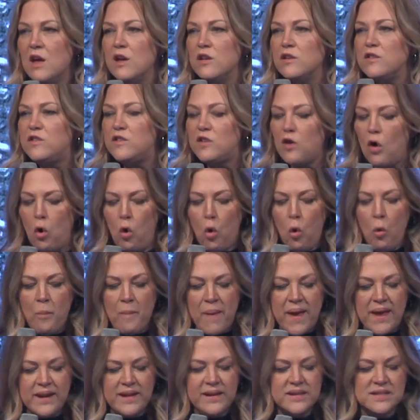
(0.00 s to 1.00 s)
So
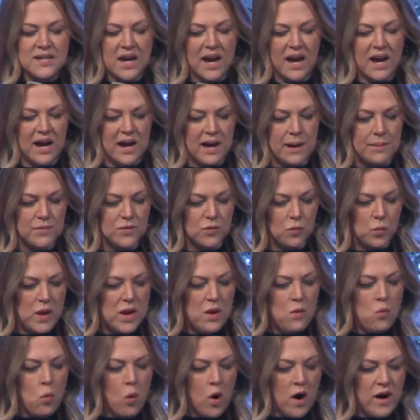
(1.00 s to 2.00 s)
many times
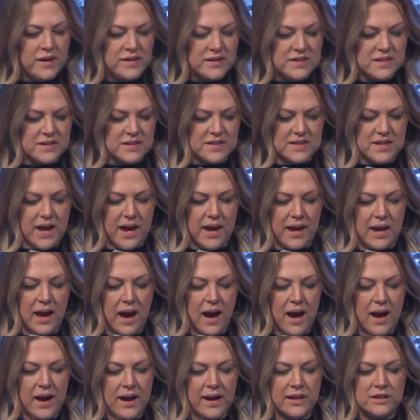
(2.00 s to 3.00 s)
we want to say,
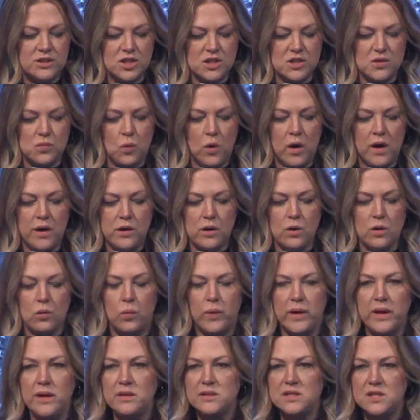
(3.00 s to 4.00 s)
God, I just want your
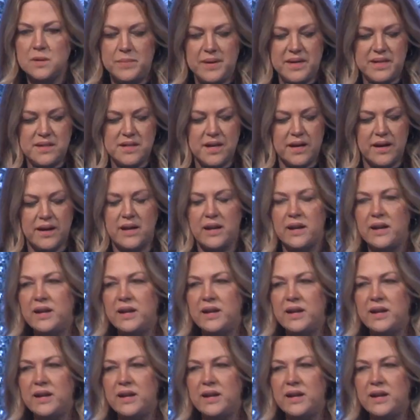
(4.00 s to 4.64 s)
will to be done.